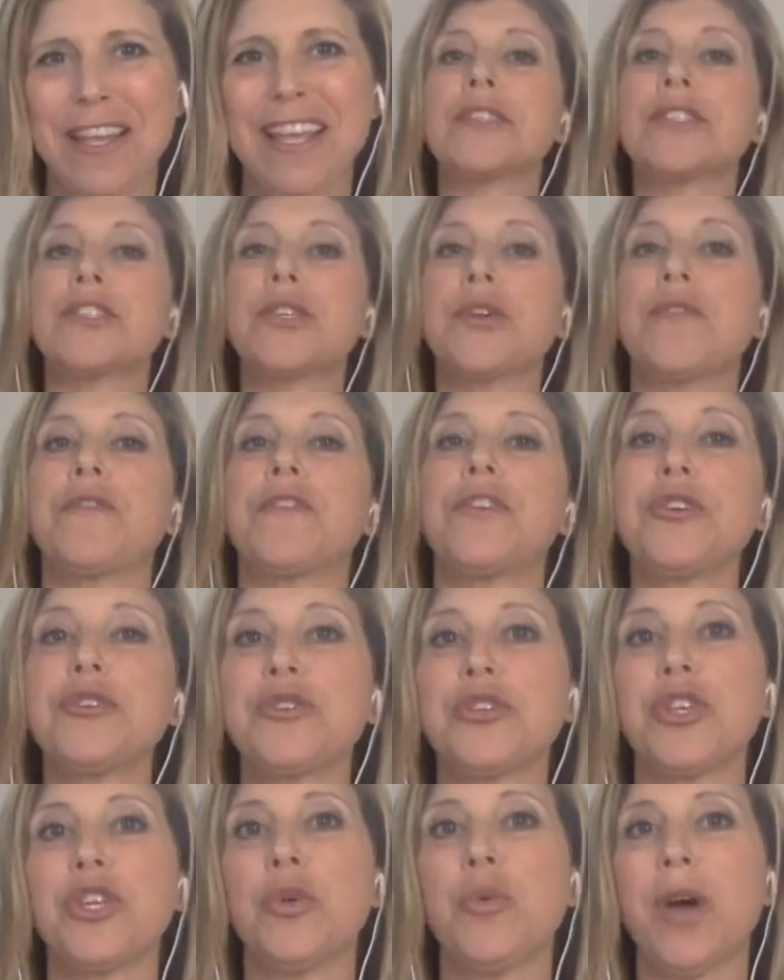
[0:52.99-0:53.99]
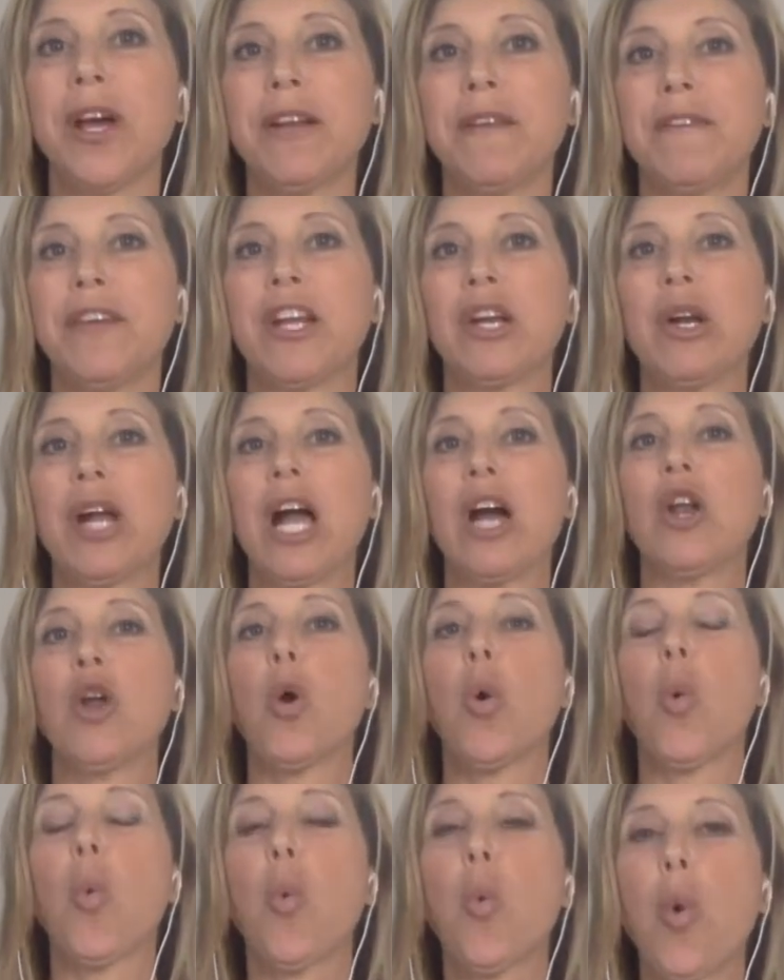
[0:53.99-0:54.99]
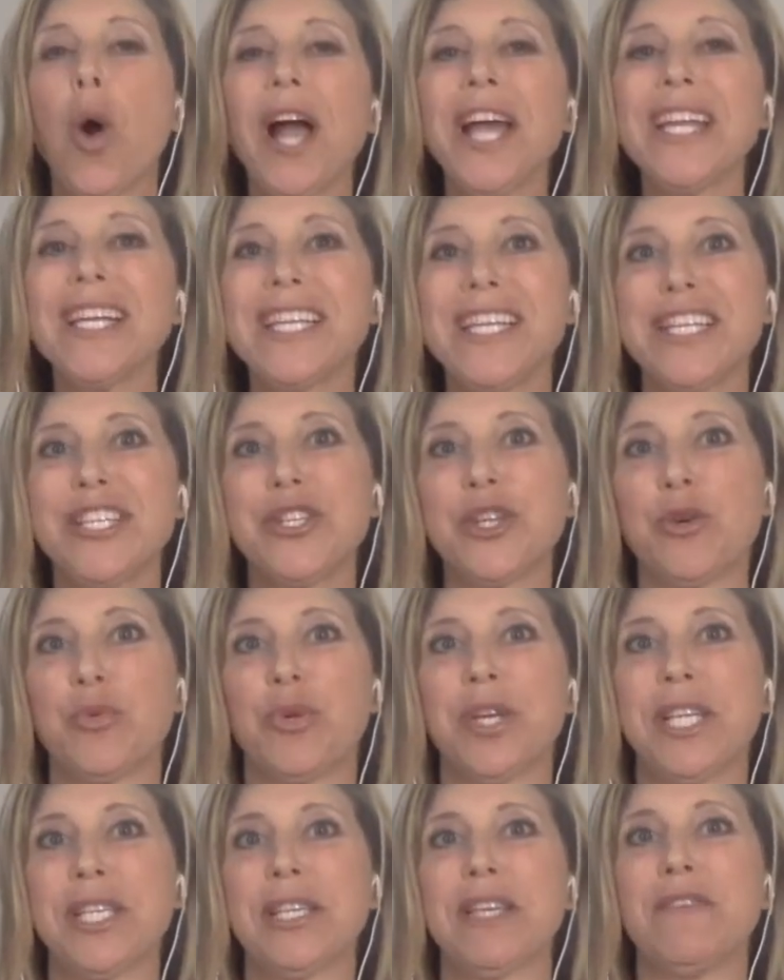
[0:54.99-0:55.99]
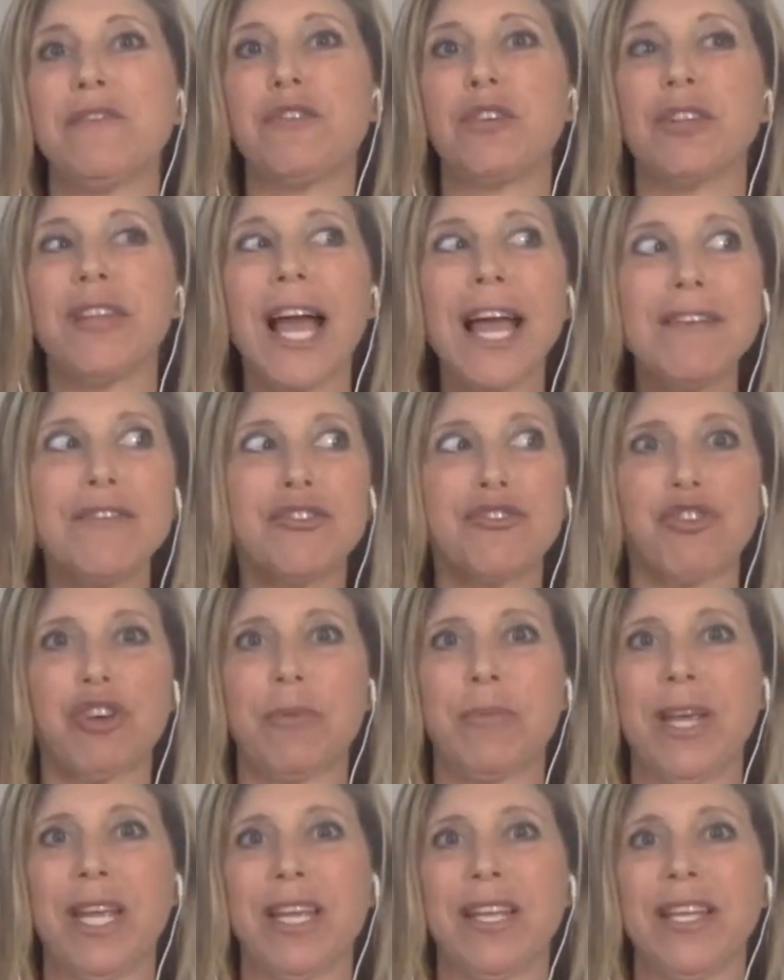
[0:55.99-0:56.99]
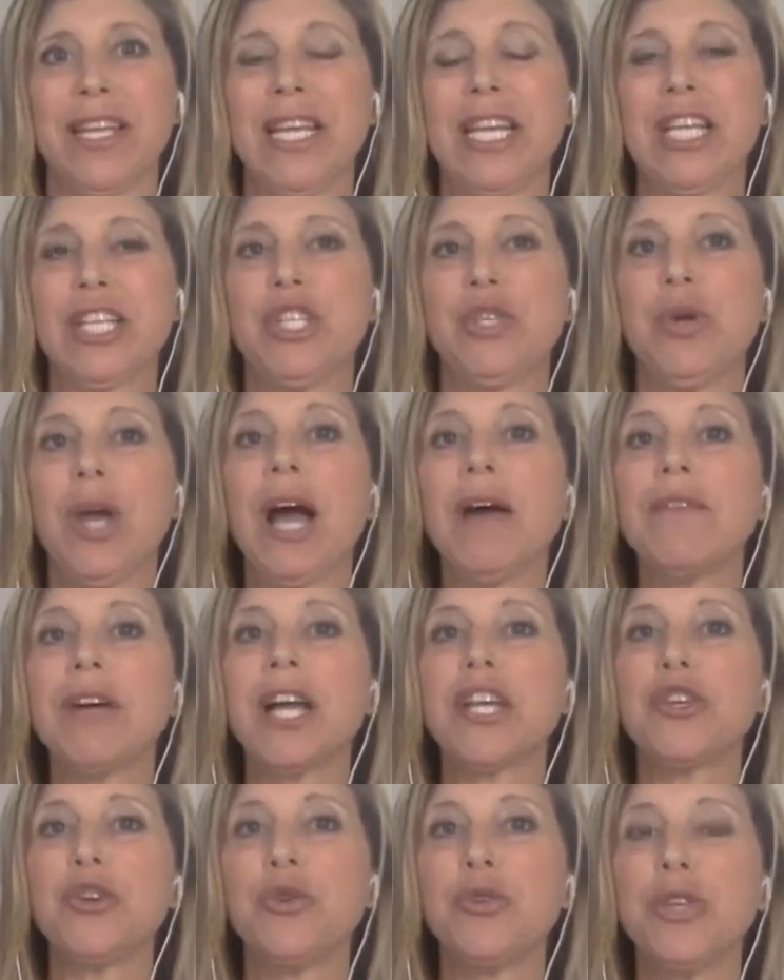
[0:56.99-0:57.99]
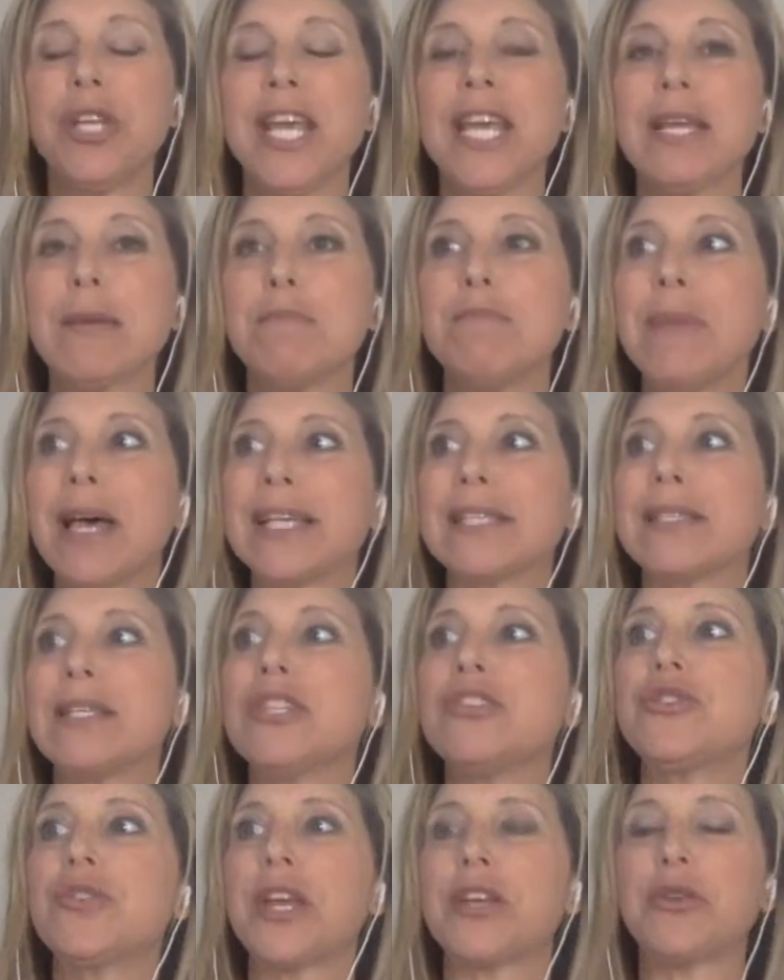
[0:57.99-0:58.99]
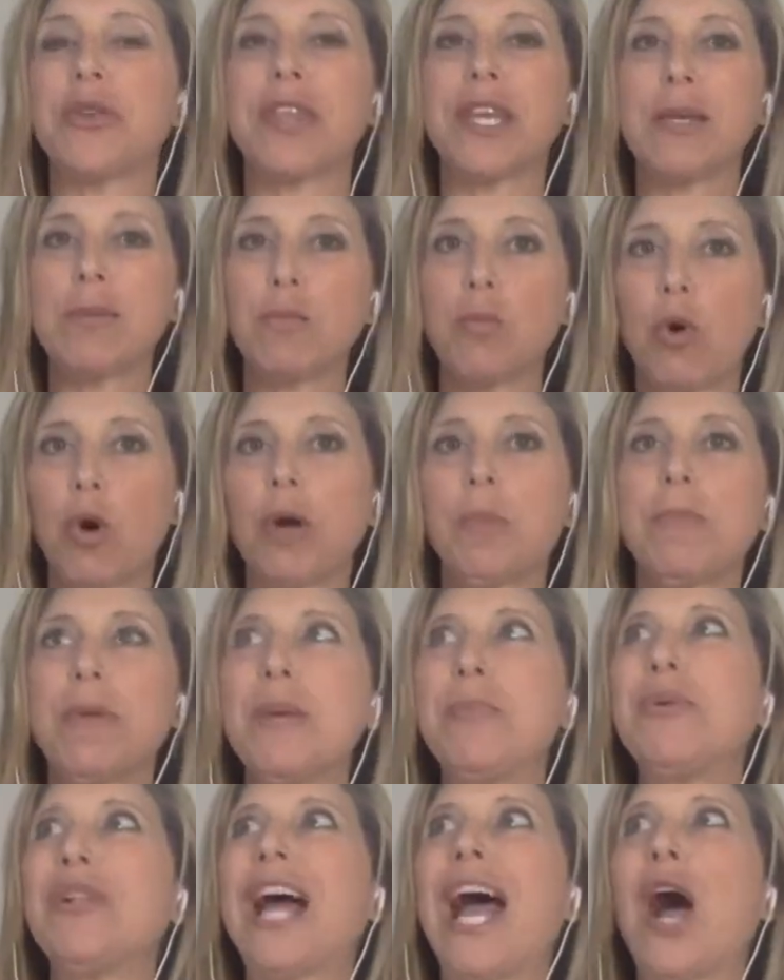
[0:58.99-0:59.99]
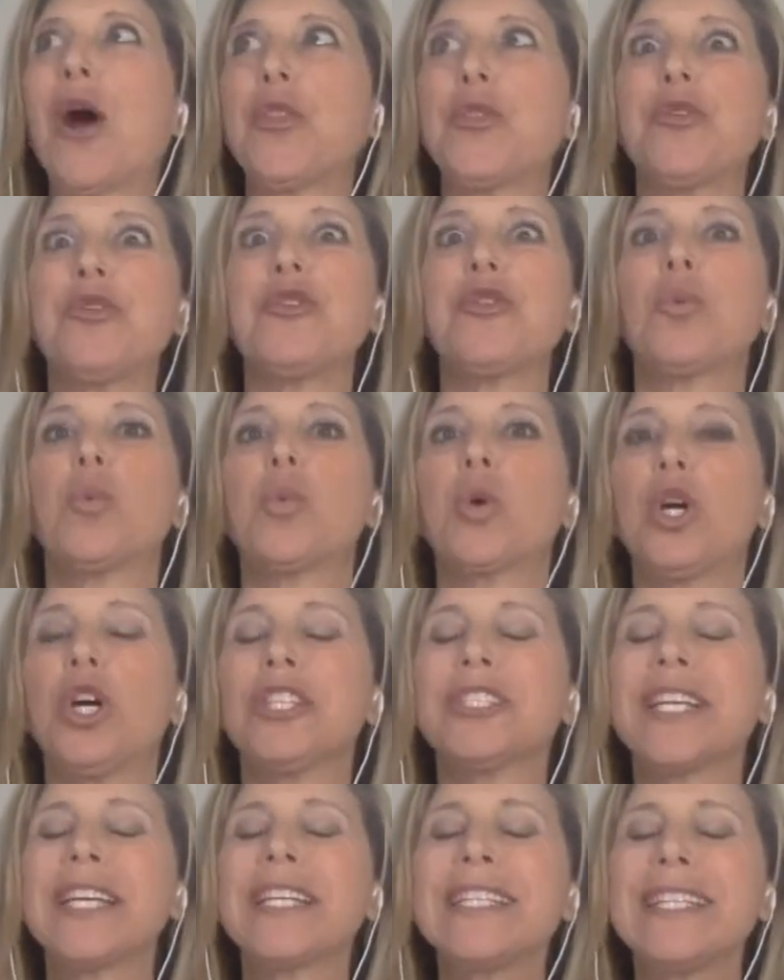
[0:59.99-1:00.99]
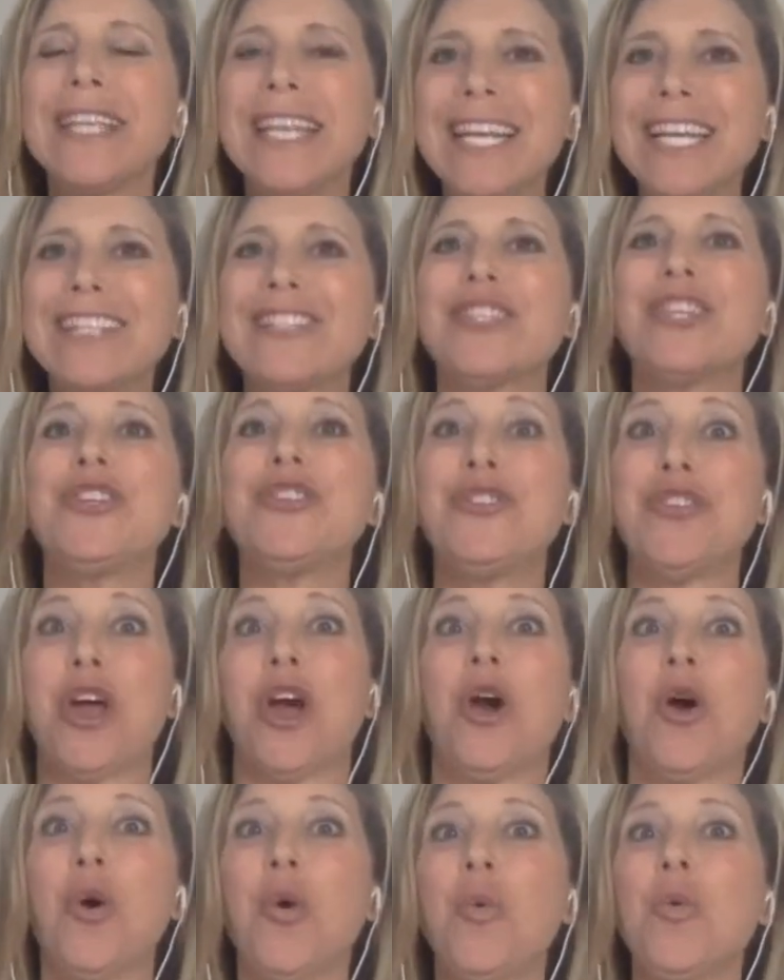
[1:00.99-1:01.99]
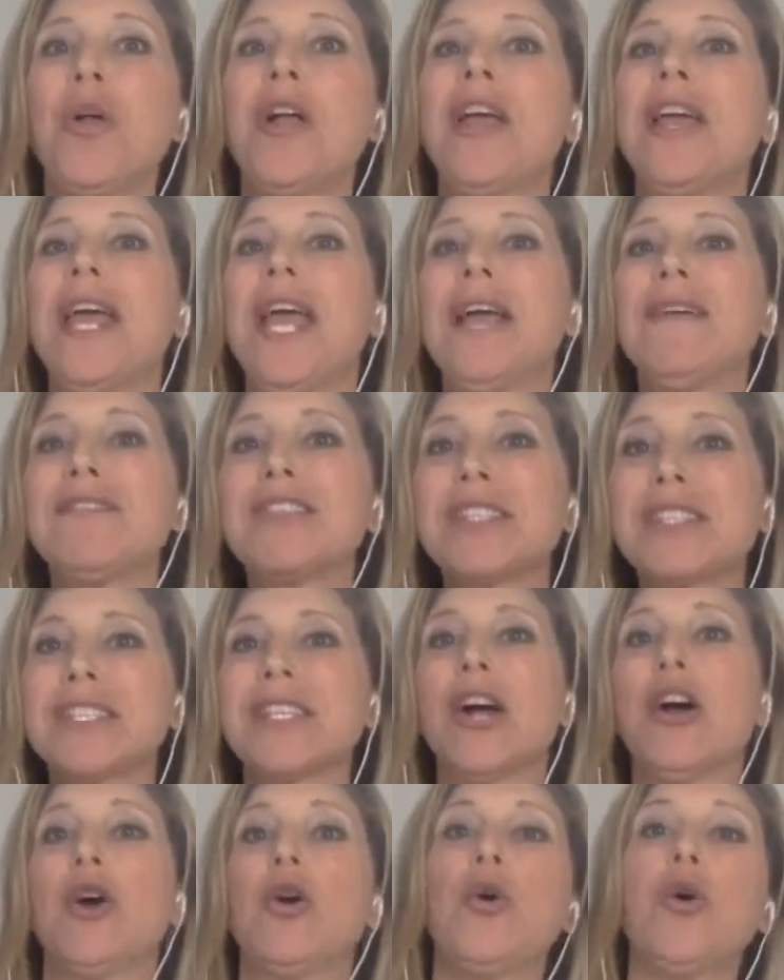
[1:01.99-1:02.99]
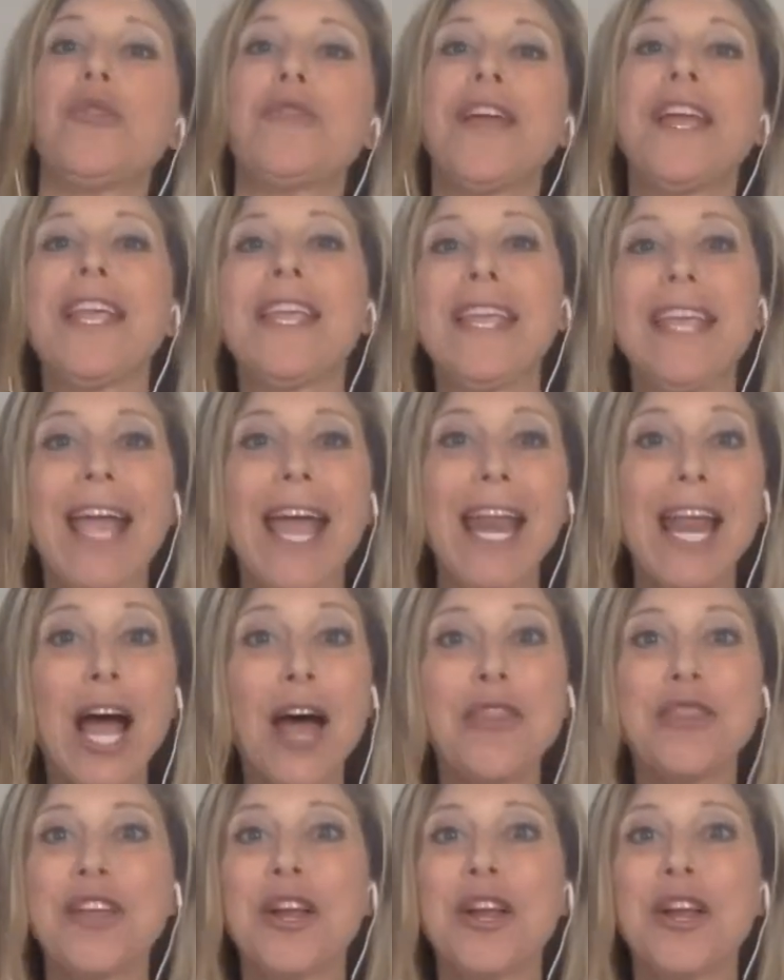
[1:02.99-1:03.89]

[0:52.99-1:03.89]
So first, you want to figure out what is your reason for live streaming? Do you have a unique message that you think more people out there in the world need to know? If so, then get out